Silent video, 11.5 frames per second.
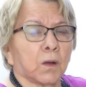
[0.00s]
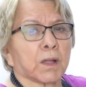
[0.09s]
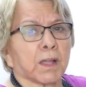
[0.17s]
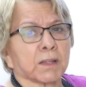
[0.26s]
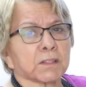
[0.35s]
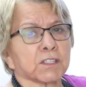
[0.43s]

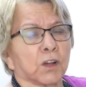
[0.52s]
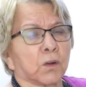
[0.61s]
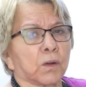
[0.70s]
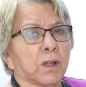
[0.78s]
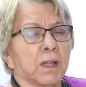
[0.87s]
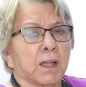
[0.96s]
Okay,
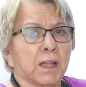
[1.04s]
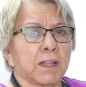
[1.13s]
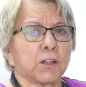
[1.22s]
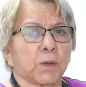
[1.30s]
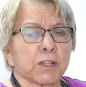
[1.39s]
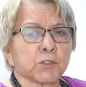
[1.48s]
so
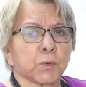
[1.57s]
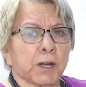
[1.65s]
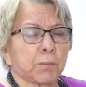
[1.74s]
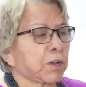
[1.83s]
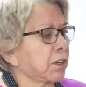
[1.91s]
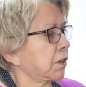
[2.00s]
anyways, what
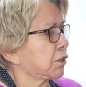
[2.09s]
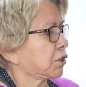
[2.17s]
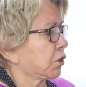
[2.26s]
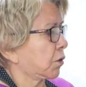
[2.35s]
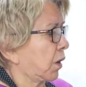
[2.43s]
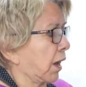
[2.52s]
I'm gonna
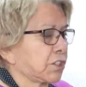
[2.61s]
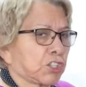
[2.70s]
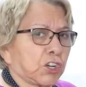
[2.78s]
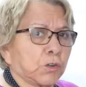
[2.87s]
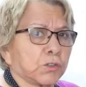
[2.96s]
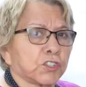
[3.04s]
do, I
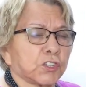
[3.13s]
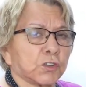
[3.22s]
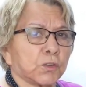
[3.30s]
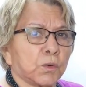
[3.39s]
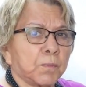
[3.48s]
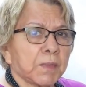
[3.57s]
showed
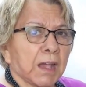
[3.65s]
you